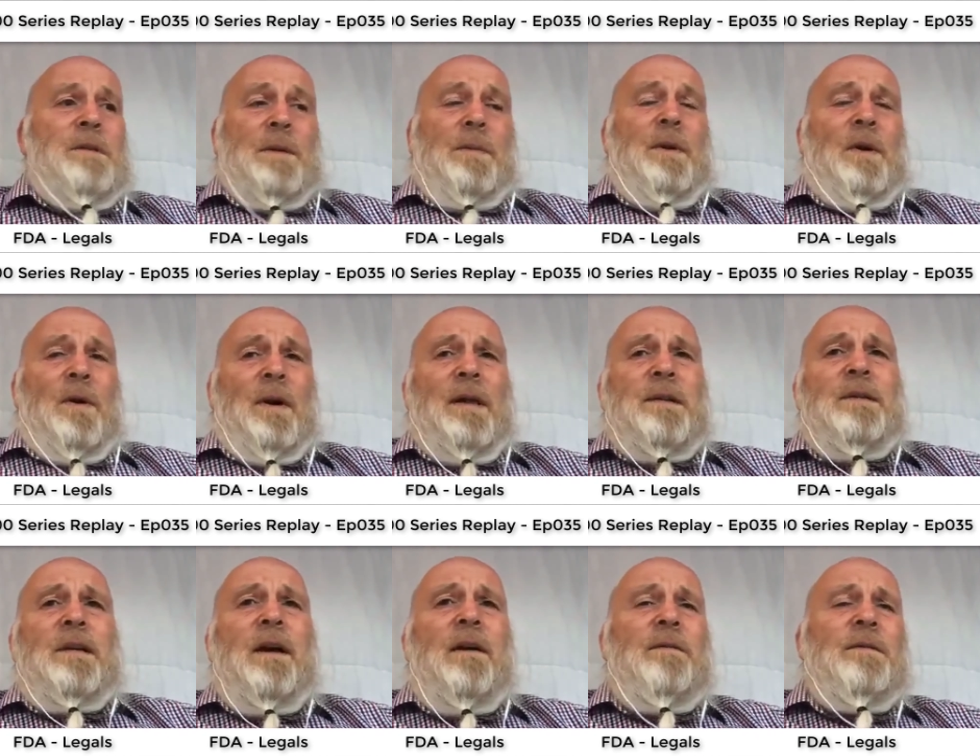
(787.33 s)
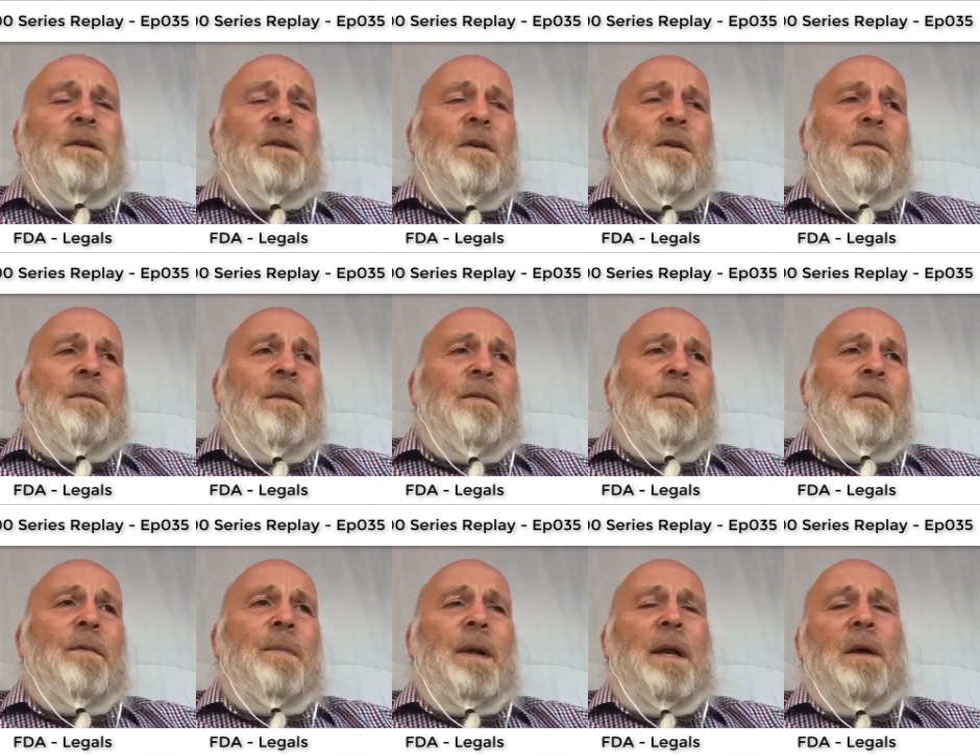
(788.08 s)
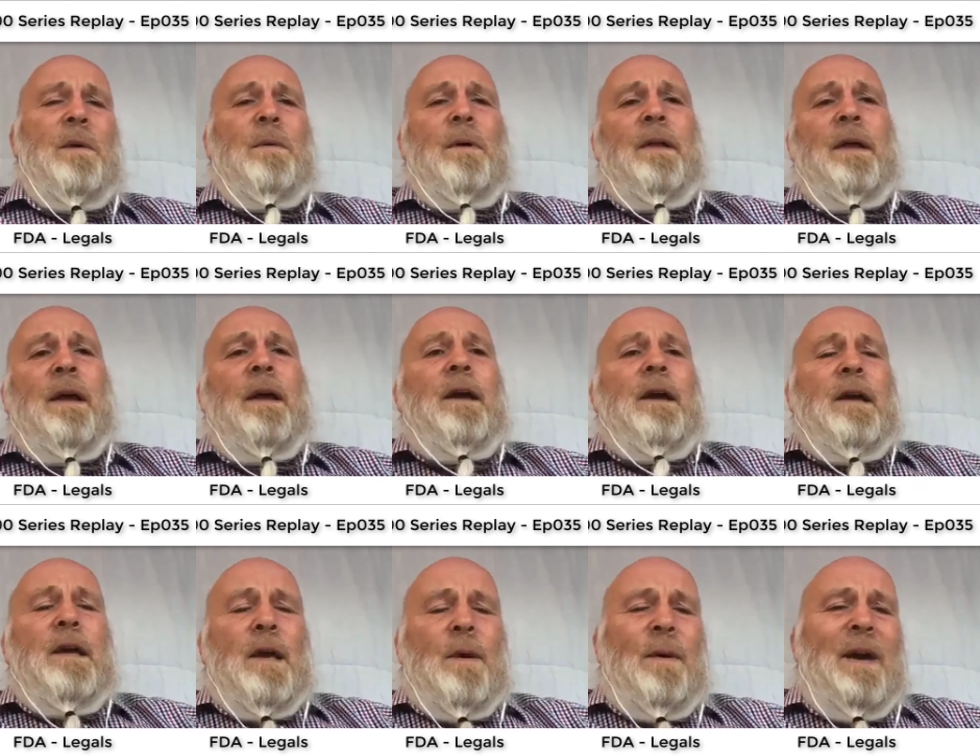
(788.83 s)
somebody like ourselves that are familiar with it,
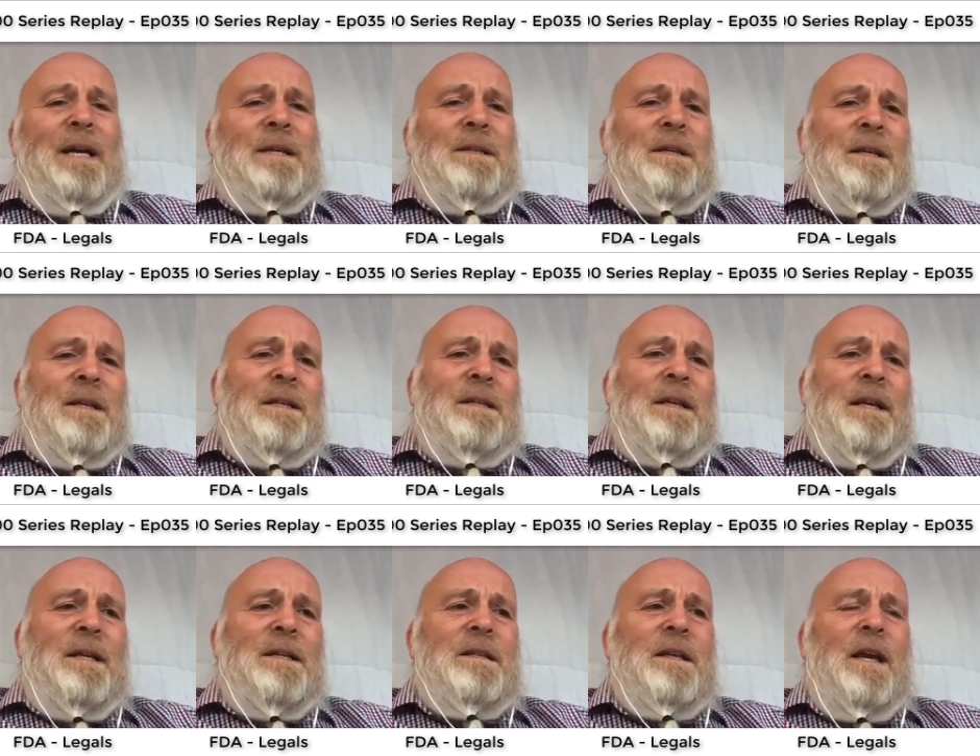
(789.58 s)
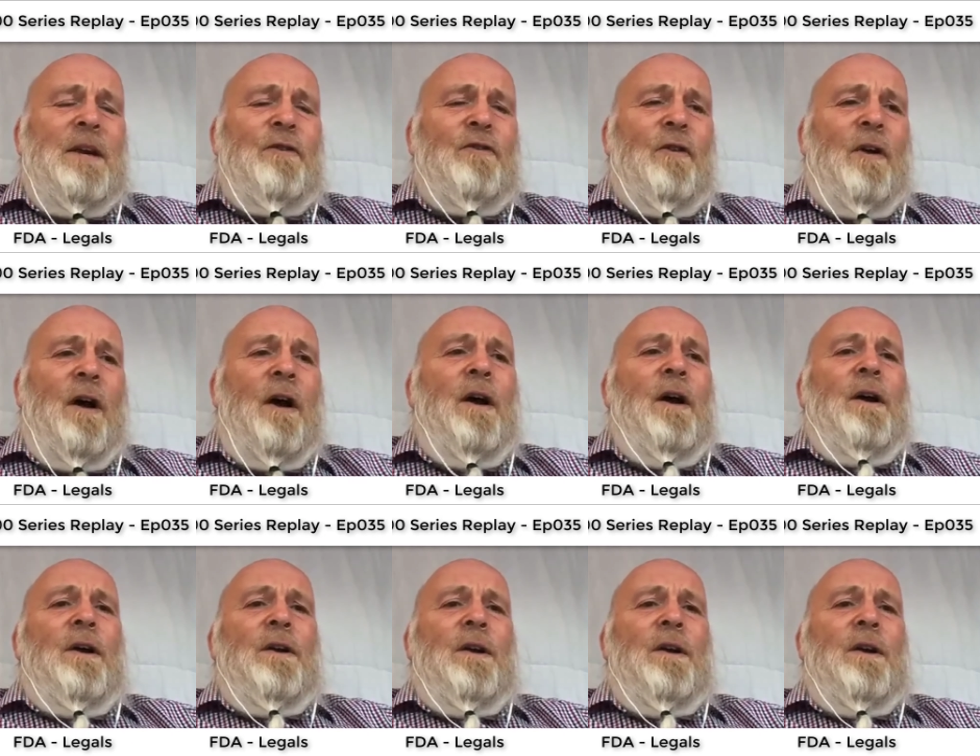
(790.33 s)
QSs, etc.